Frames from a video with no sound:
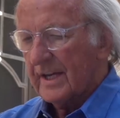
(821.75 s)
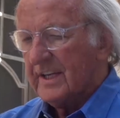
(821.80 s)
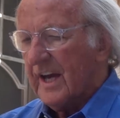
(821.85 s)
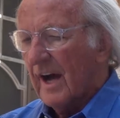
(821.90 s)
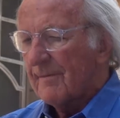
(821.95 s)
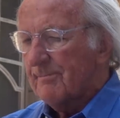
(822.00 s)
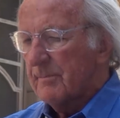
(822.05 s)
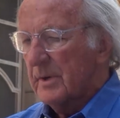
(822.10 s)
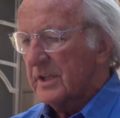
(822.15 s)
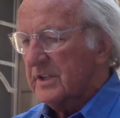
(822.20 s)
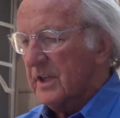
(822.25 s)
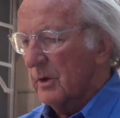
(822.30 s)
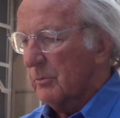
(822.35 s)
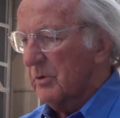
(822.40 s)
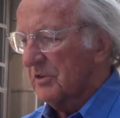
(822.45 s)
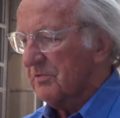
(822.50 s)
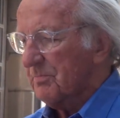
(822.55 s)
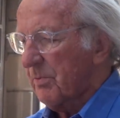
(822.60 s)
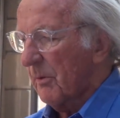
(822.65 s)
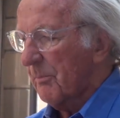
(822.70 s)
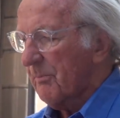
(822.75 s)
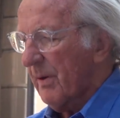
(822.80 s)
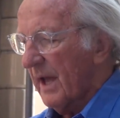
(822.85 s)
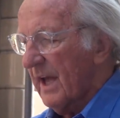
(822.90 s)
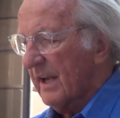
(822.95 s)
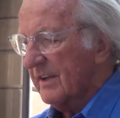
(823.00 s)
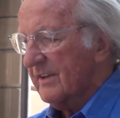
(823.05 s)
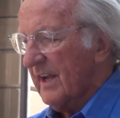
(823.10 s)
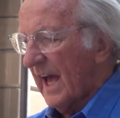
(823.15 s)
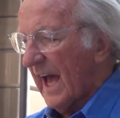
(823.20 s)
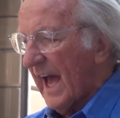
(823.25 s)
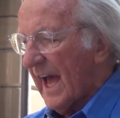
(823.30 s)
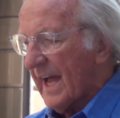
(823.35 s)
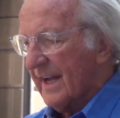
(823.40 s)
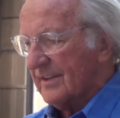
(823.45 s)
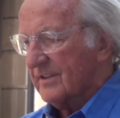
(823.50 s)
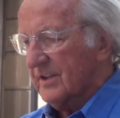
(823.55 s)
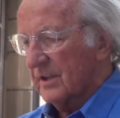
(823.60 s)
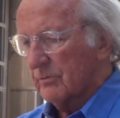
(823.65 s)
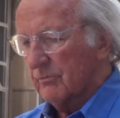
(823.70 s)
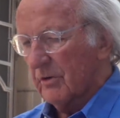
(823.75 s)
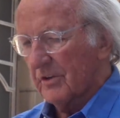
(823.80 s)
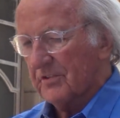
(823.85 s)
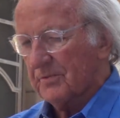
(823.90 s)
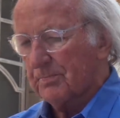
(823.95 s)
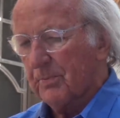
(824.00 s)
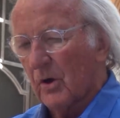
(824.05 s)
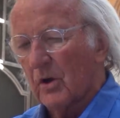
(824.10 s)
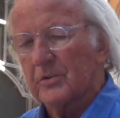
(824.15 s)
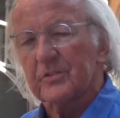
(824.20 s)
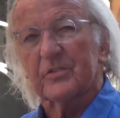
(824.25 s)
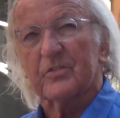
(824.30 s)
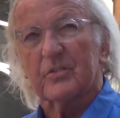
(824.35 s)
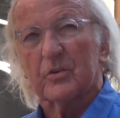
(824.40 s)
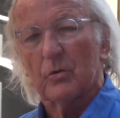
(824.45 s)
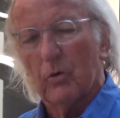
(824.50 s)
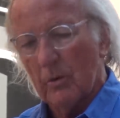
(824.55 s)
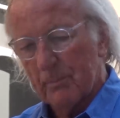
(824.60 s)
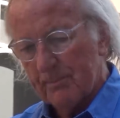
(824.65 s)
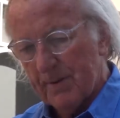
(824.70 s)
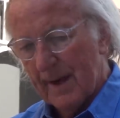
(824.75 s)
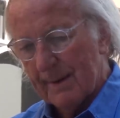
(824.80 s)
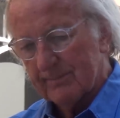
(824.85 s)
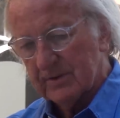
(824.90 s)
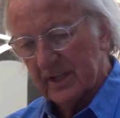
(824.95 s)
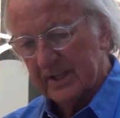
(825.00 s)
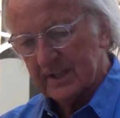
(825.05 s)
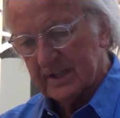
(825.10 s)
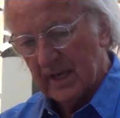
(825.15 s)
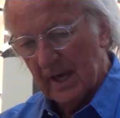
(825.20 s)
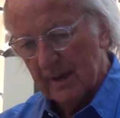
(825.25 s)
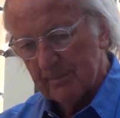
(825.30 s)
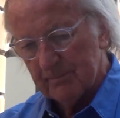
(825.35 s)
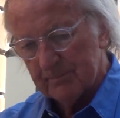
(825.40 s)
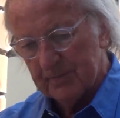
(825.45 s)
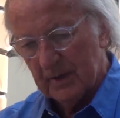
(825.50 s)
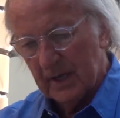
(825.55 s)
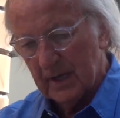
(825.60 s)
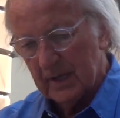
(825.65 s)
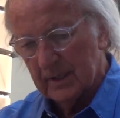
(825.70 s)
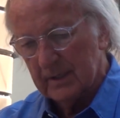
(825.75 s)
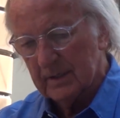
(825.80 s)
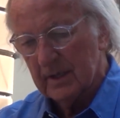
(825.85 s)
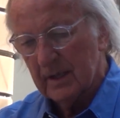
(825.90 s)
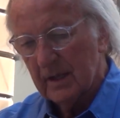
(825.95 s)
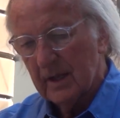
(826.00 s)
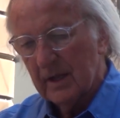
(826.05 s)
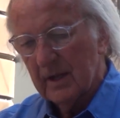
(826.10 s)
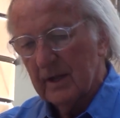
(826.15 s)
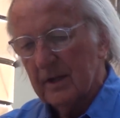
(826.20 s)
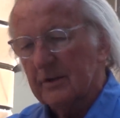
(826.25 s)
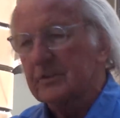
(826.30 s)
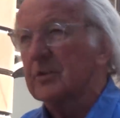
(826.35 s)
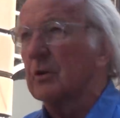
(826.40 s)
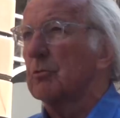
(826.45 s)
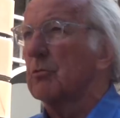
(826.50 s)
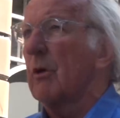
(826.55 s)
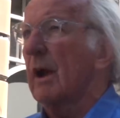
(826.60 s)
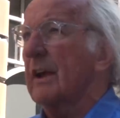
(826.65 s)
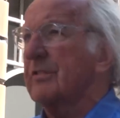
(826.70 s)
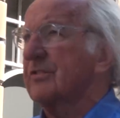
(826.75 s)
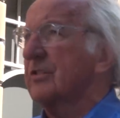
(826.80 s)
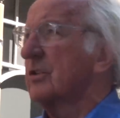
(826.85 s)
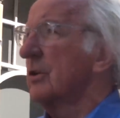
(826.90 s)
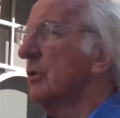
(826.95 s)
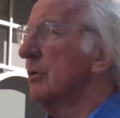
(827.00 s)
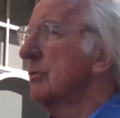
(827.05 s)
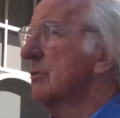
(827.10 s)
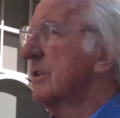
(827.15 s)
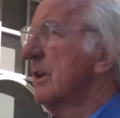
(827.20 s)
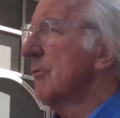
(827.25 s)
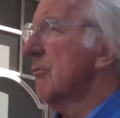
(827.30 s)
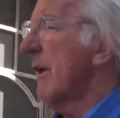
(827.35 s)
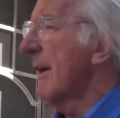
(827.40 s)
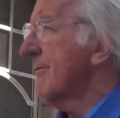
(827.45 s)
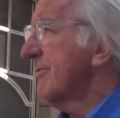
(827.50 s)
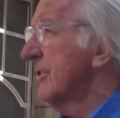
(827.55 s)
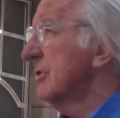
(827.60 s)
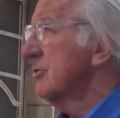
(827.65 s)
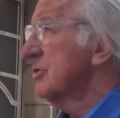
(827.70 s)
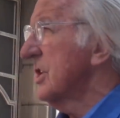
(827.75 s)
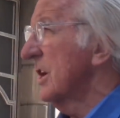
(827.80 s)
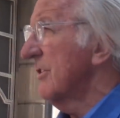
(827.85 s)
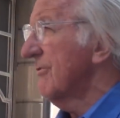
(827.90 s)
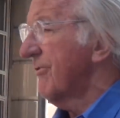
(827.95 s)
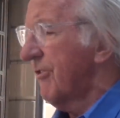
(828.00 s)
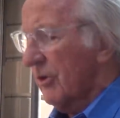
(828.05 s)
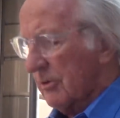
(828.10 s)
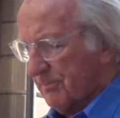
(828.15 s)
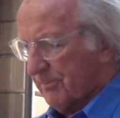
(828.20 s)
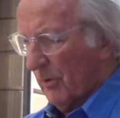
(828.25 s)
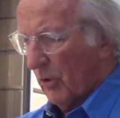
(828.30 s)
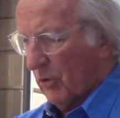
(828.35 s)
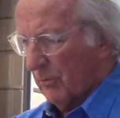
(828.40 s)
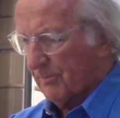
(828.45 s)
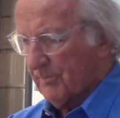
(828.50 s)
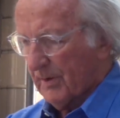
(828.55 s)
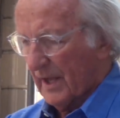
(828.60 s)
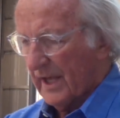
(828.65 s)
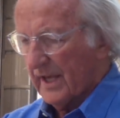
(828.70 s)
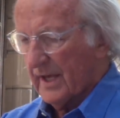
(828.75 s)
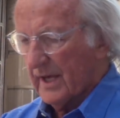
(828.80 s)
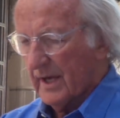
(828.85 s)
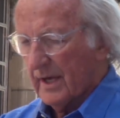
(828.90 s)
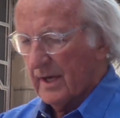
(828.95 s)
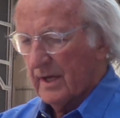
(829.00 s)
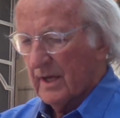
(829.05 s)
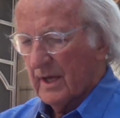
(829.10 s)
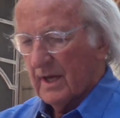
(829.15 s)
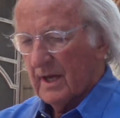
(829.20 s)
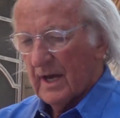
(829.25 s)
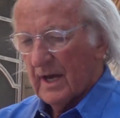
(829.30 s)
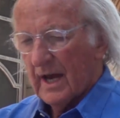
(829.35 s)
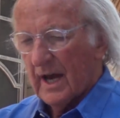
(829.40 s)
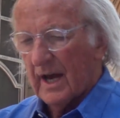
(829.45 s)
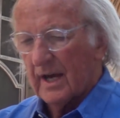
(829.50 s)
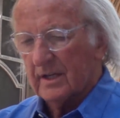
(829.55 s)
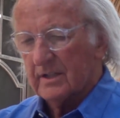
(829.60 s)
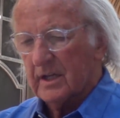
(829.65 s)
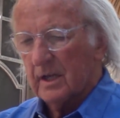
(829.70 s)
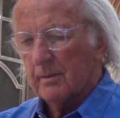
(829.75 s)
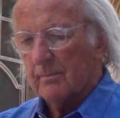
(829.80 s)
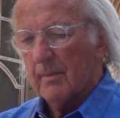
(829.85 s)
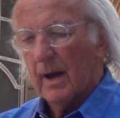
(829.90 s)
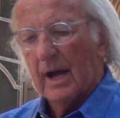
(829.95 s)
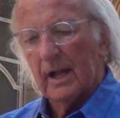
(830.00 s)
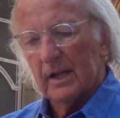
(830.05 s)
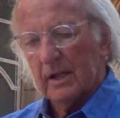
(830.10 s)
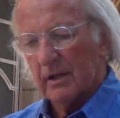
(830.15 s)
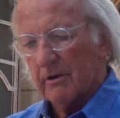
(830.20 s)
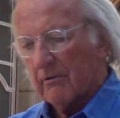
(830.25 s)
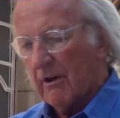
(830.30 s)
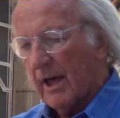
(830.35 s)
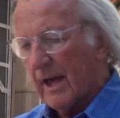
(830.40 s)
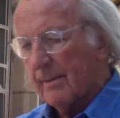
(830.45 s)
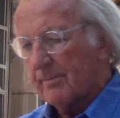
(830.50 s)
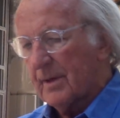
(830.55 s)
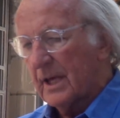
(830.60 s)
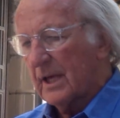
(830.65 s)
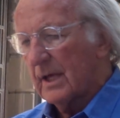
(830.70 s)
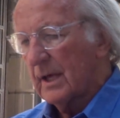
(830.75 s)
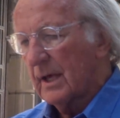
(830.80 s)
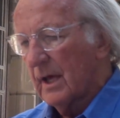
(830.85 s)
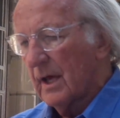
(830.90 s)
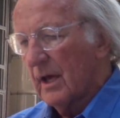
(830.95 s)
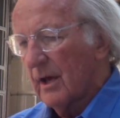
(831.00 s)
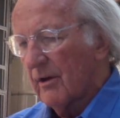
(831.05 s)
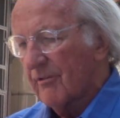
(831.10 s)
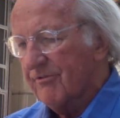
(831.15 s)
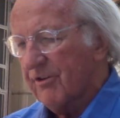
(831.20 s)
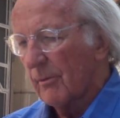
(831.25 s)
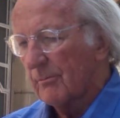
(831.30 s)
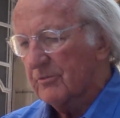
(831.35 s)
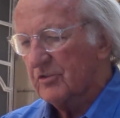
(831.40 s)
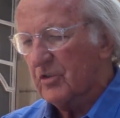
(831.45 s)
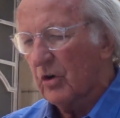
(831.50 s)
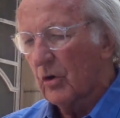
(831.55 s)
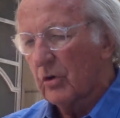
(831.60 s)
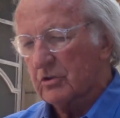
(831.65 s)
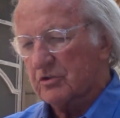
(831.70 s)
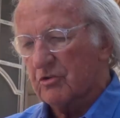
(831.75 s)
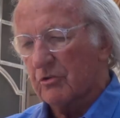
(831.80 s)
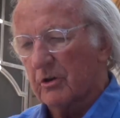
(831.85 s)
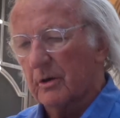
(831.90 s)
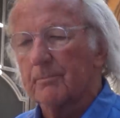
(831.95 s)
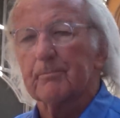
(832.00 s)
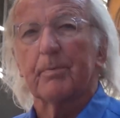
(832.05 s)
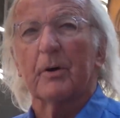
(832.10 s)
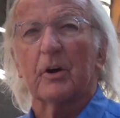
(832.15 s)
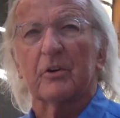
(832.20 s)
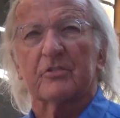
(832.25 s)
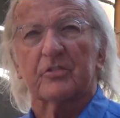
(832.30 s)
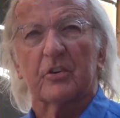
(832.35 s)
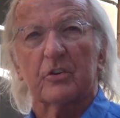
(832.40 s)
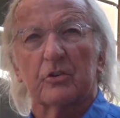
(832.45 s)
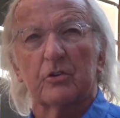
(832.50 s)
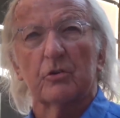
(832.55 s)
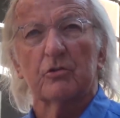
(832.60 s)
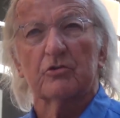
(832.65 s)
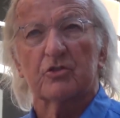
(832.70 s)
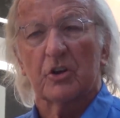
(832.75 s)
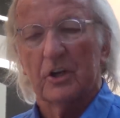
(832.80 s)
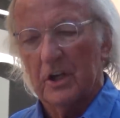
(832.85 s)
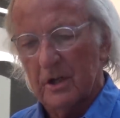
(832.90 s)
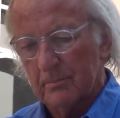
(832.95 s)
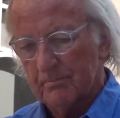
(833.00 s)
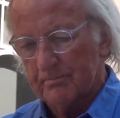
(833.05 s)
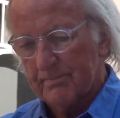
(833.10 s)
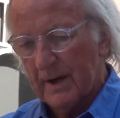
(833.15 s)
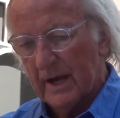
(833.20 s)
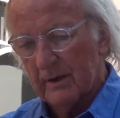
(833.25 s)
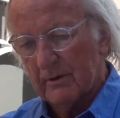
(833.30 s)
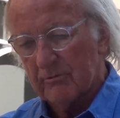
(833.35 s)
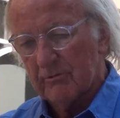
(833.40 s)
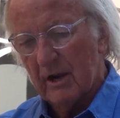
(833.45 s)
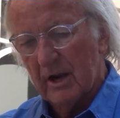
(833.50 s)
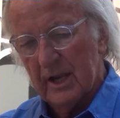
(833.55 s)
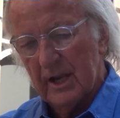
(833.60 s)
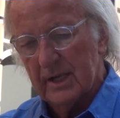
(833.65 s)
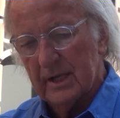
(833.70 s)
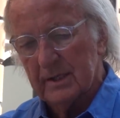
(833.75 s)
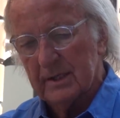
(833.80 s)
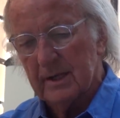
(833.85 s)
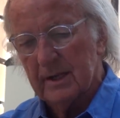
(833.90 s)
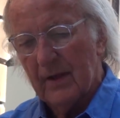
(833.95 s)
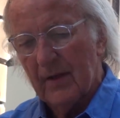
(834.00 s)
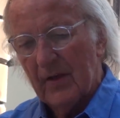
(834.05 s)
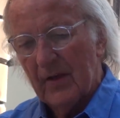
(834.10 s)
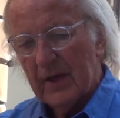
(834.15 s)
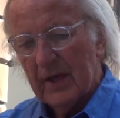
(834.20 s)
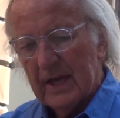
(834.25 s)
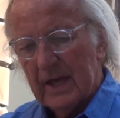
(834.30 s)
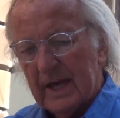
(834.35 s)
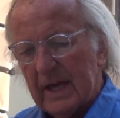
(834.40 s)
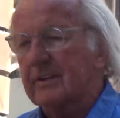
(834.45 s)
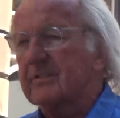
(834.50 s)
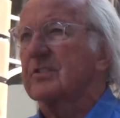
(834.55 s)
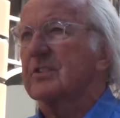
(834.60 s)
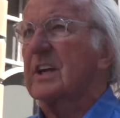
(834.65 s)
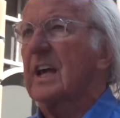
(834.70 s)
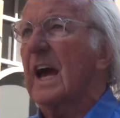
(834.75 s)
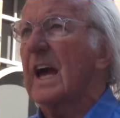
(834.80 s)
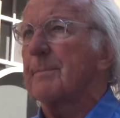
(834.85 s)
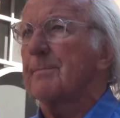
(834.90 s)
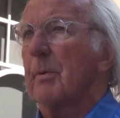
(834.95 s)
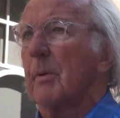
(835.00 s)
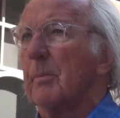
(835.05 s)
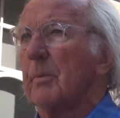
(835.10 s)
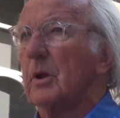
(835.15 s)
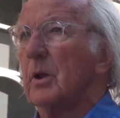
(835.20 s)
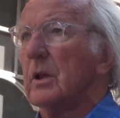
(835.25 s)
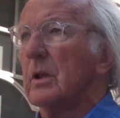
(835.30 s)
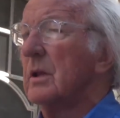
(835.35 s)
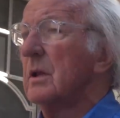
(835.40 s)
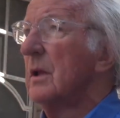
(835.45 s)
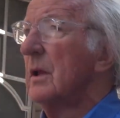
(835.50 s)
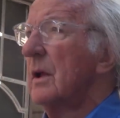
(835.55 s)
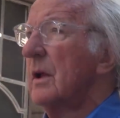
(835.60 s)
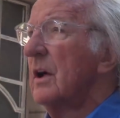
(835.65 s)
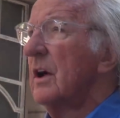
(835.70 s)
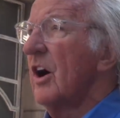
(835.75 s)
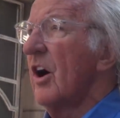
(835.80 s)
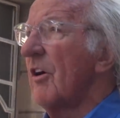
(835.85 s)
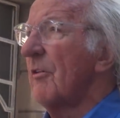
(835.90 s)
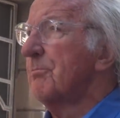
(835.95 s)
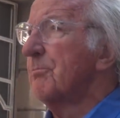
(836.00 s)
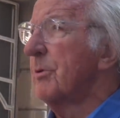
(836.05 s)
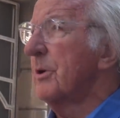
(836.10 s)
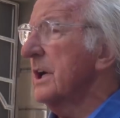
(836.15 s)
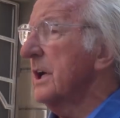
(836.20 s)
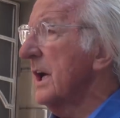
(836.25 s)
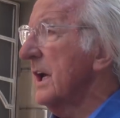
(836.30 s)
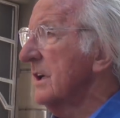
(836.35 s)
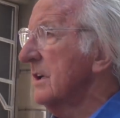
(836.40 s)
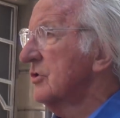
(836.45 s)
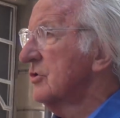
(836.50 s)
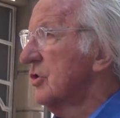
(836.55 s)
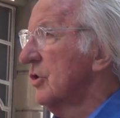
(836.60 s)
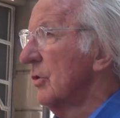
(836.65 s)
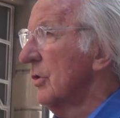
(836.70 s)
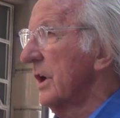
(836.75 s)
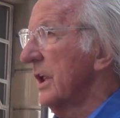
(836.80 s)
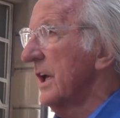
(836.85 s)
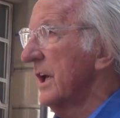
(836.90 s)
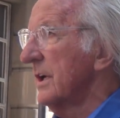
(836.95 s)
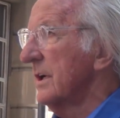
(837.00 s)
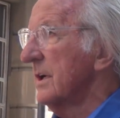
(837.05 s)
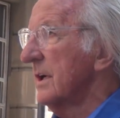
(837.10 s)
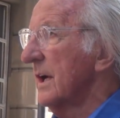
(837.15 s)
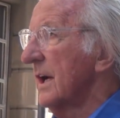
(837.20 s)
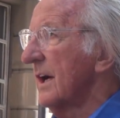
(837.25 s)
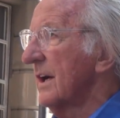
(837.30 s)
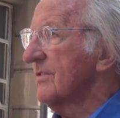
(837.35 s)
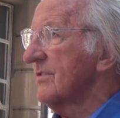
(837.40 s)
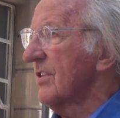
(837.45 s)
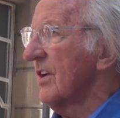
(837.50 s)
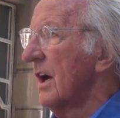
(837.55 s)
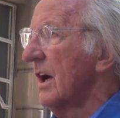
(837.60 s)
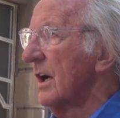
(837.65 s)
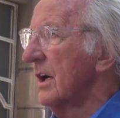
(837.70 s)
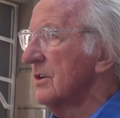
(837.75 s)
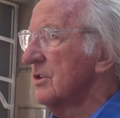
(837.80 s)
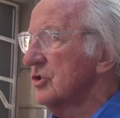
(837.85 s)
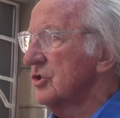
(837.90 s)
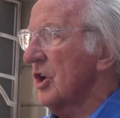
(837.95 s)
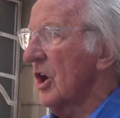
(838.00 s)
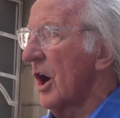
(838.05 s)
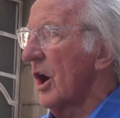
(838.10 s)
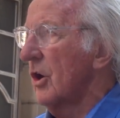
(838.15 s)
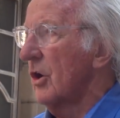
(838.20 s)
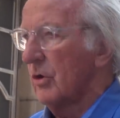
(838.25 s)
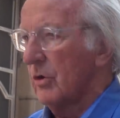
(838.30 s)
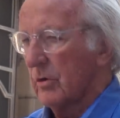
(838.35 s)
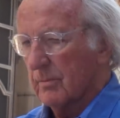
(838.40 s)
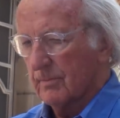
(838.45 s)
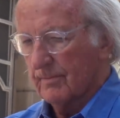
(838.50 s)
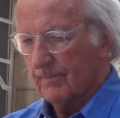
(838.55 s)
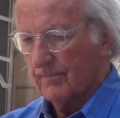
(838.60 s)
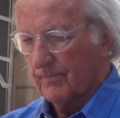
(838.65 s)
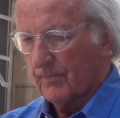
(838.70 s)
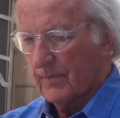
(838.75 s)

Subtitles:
A government that was prepared to act in response to a public campaign to rescue the refugee football player Hakim Al-Arabi from torture and persecution in Bahrain is capable of bringing Julian Assange home.